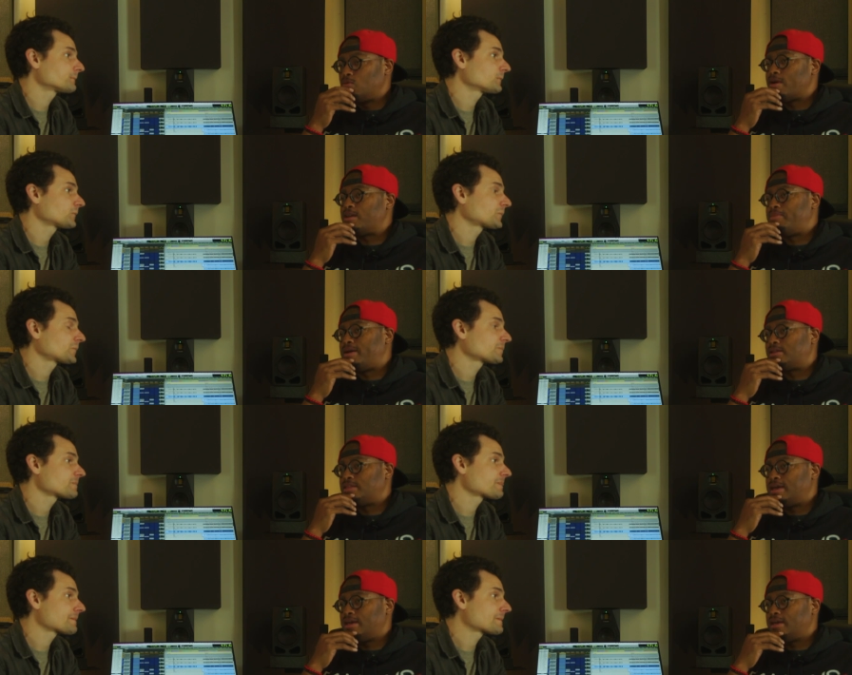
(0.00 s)
Speaker 1: right about
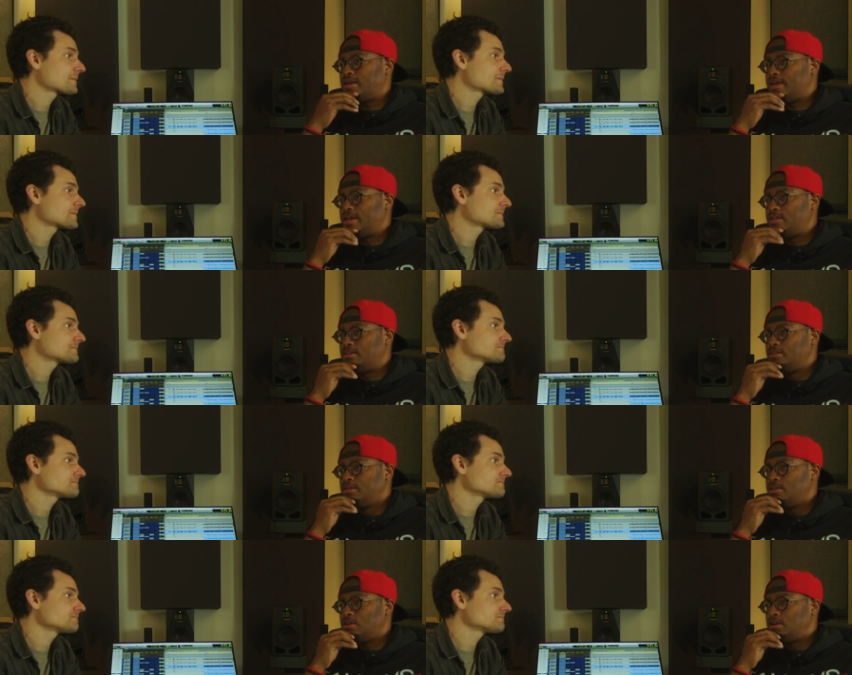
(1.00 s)
that, and
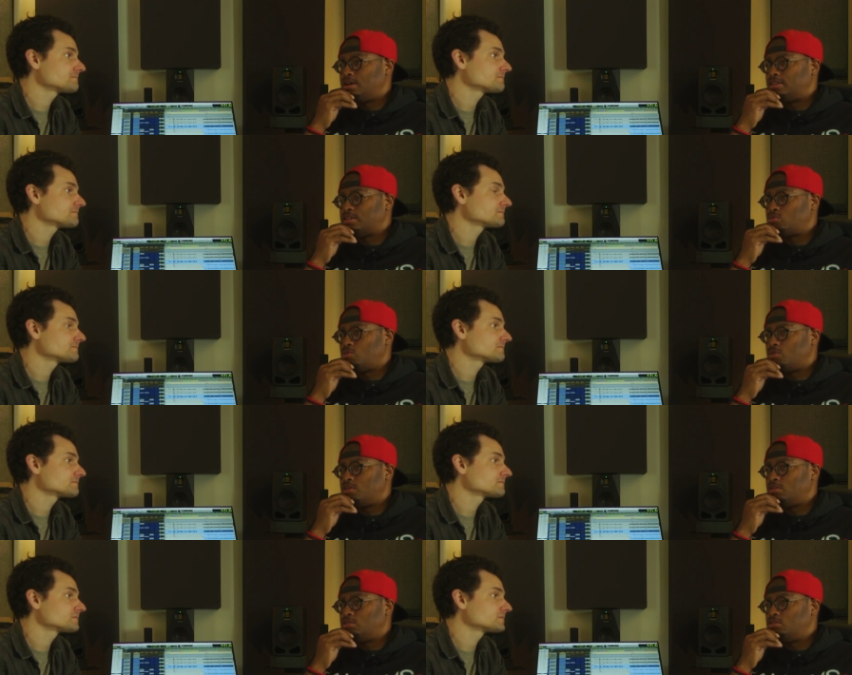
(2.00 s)
uh, that's what
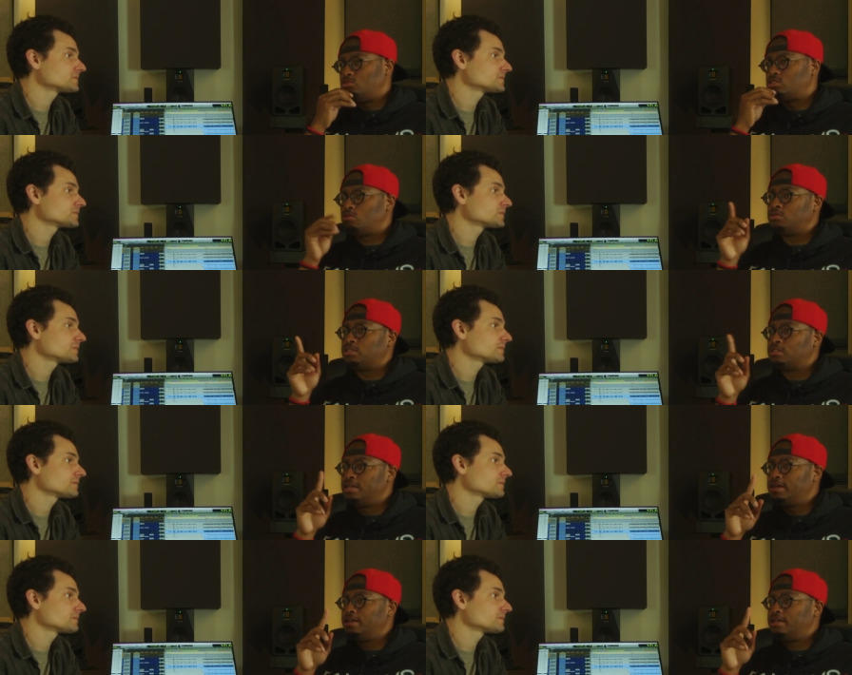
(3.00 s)
we're gonna do. So
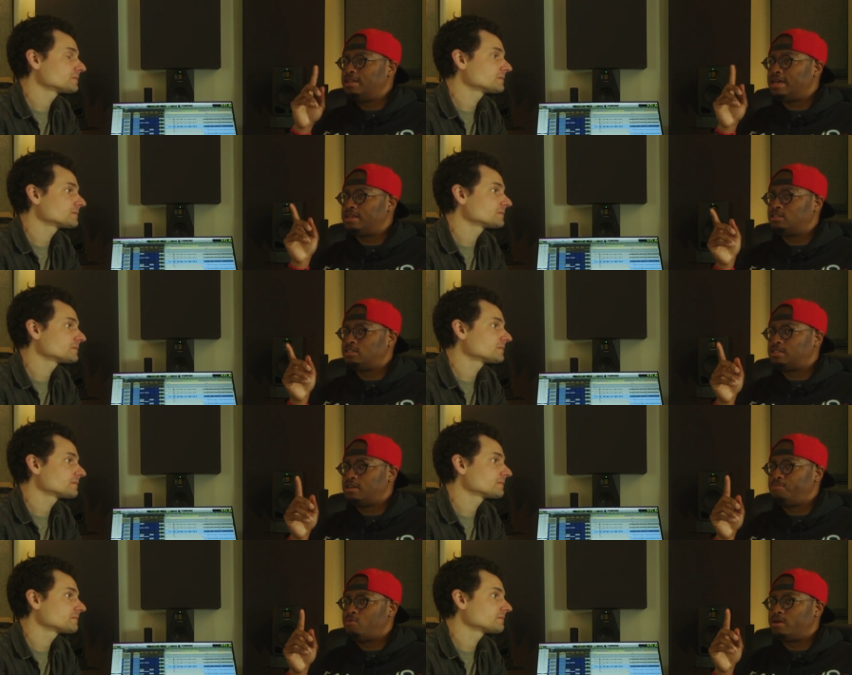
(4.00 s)
thinking in that
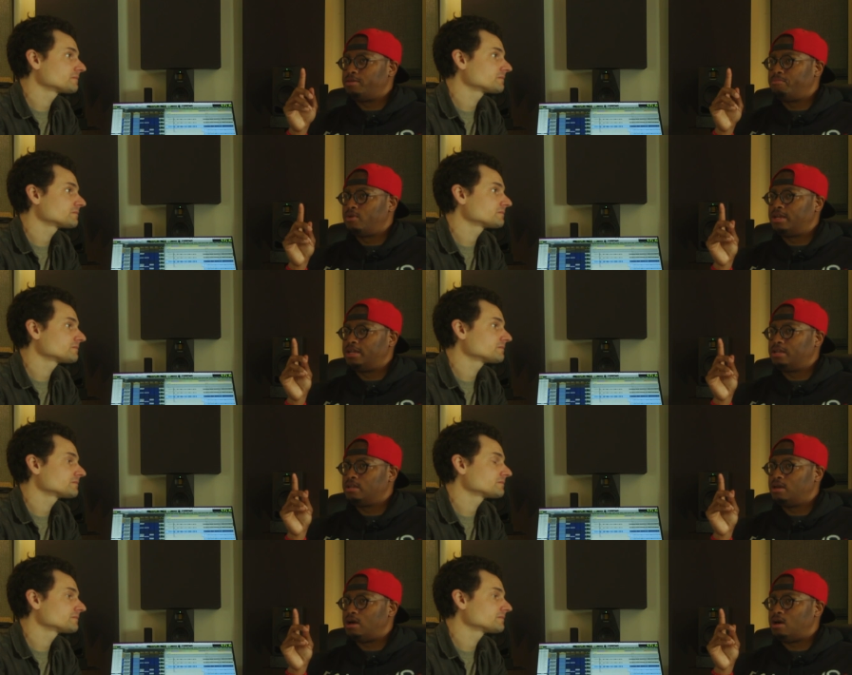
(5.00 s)
standpoint and bringing it
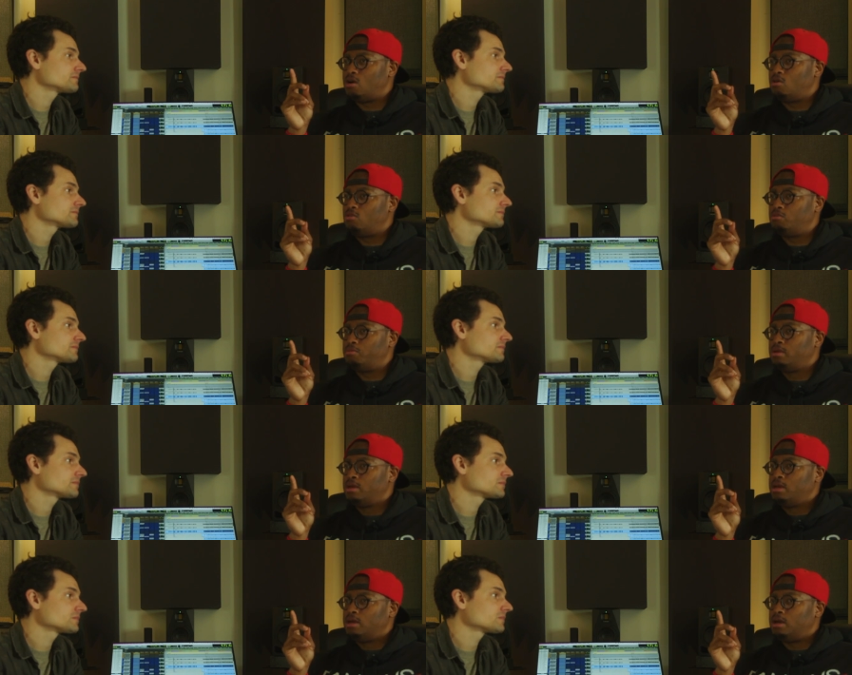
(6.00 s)
home,
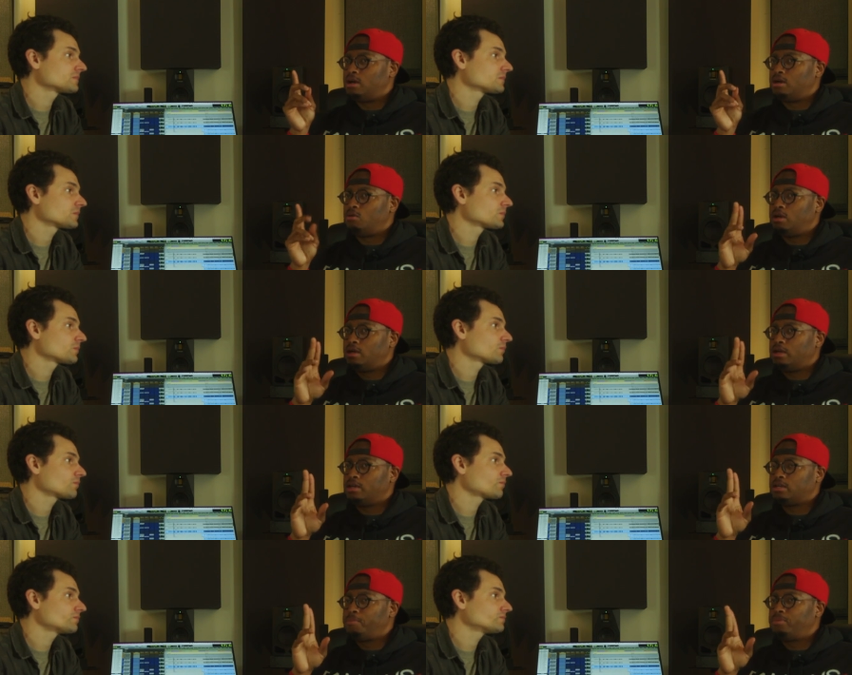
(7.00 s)
uh,
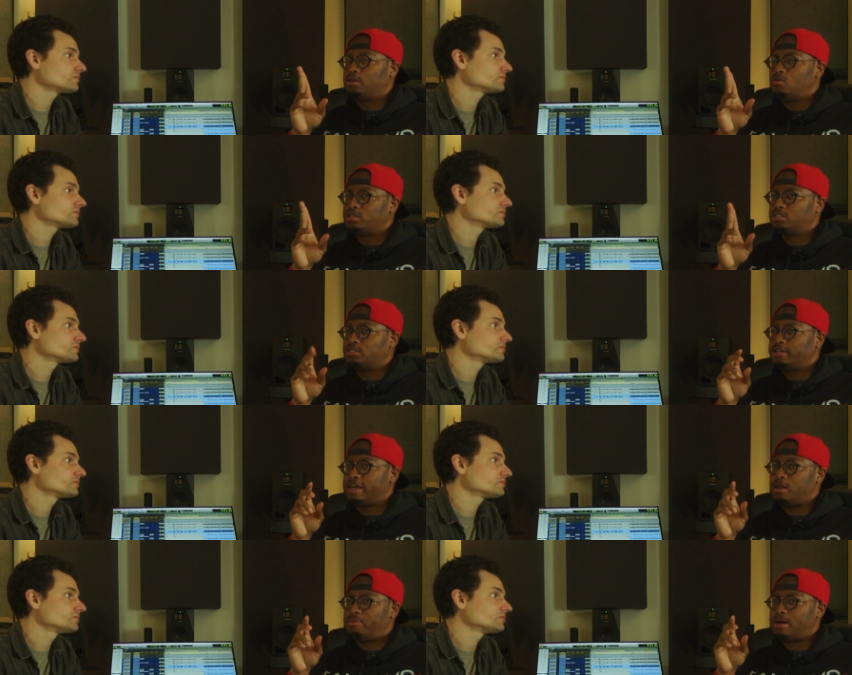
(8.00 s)
a couple of questions that
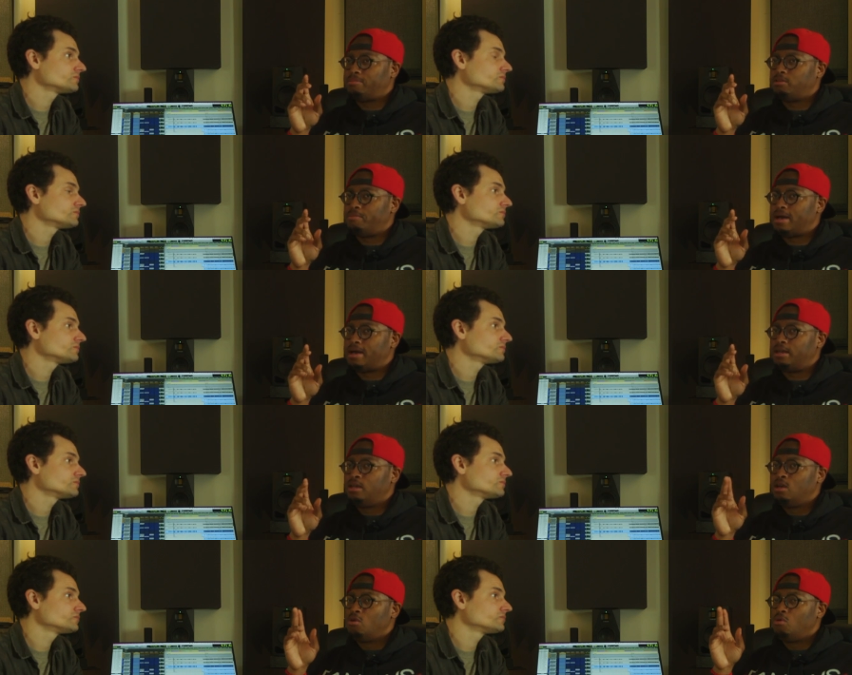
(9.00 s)
kind of popped to mind.
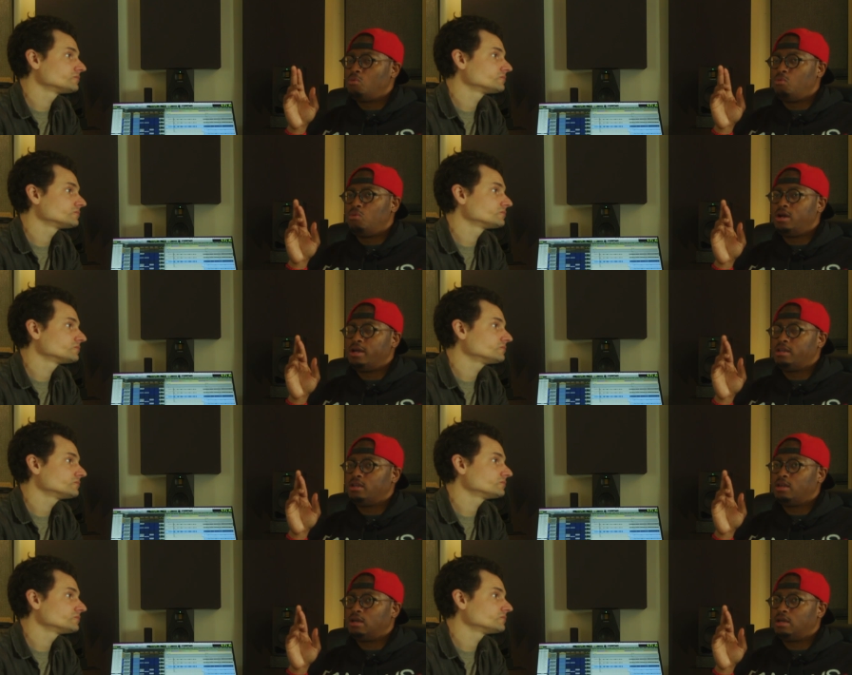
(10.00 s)
What,
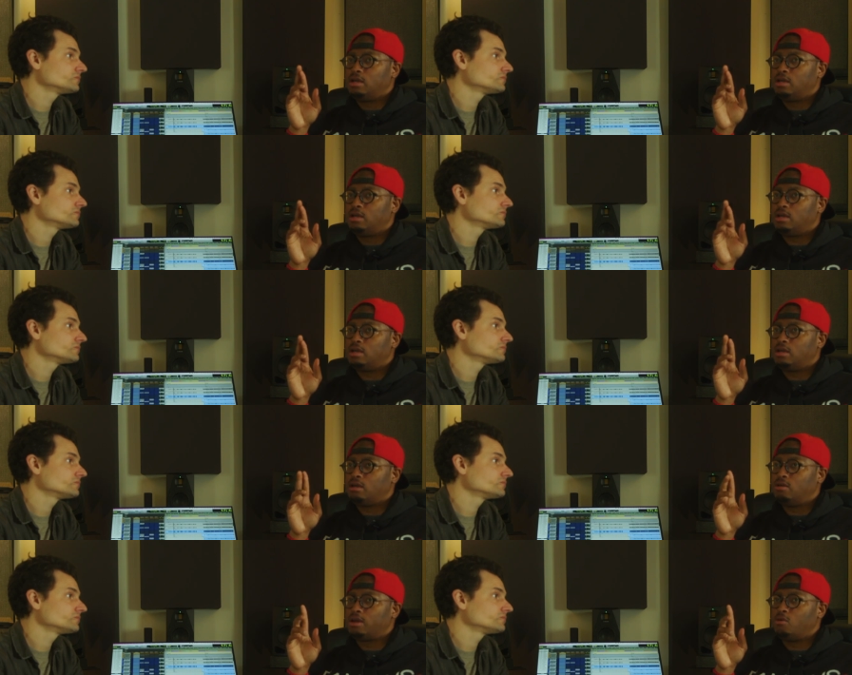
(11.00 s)

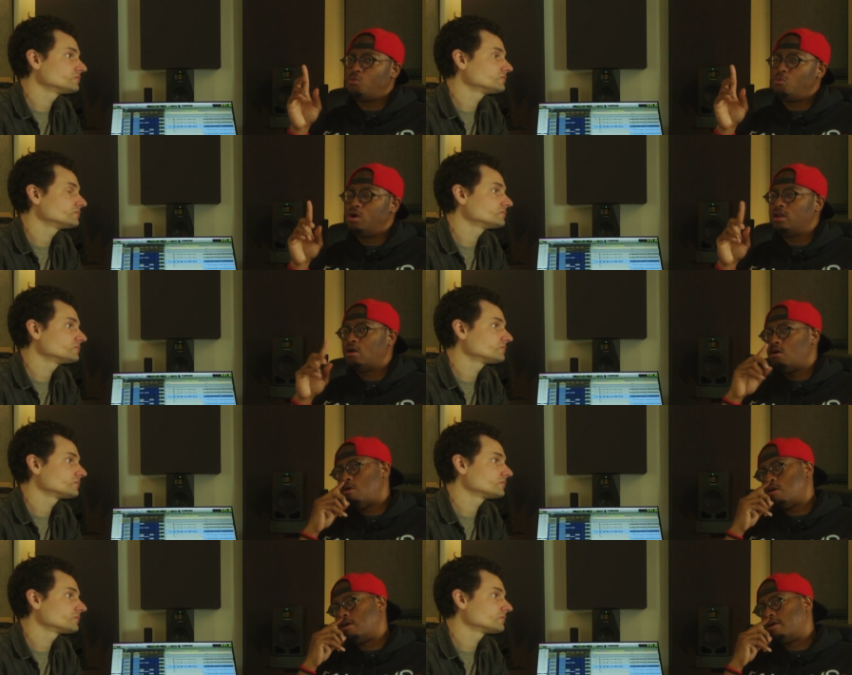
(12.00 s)
okay, what
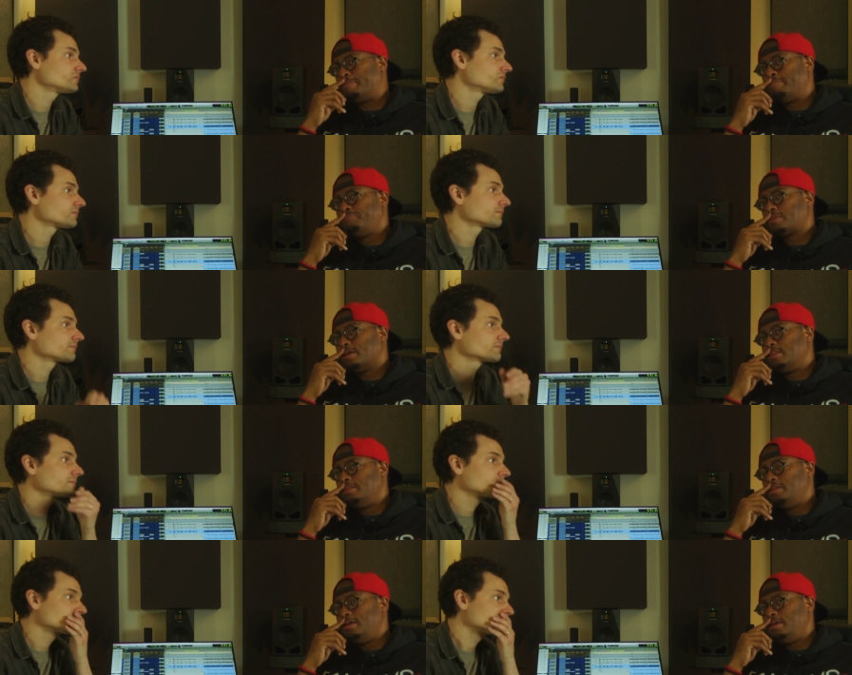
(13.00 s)
are
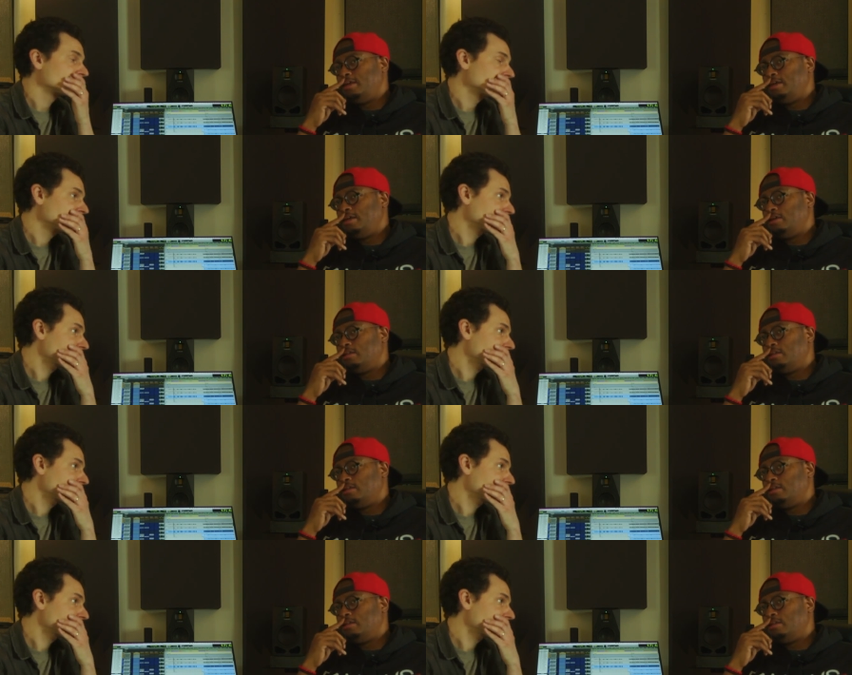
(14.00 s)
the